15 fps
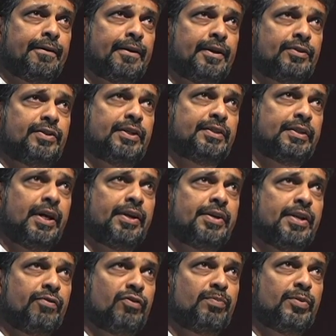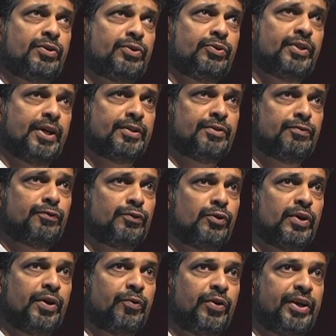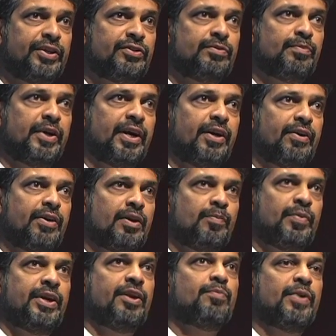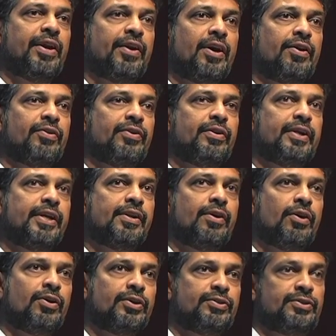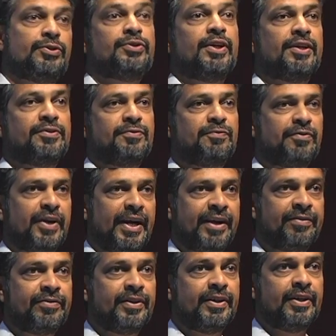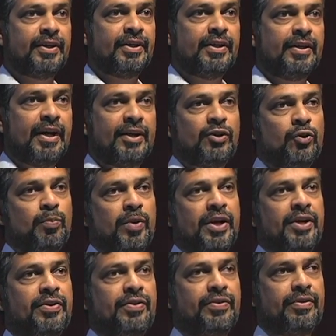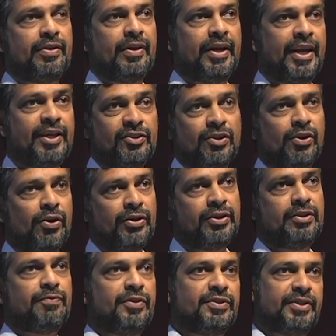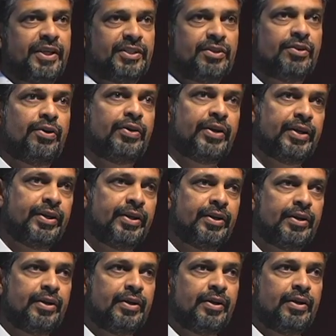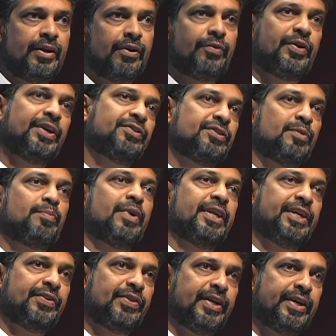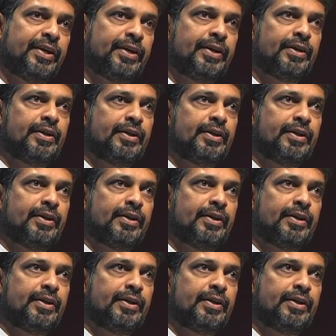let's say I started in November 2004. I completed my round in August 2005. I took part in Angel Oregon, the first Angel Oregon. I raised some money there.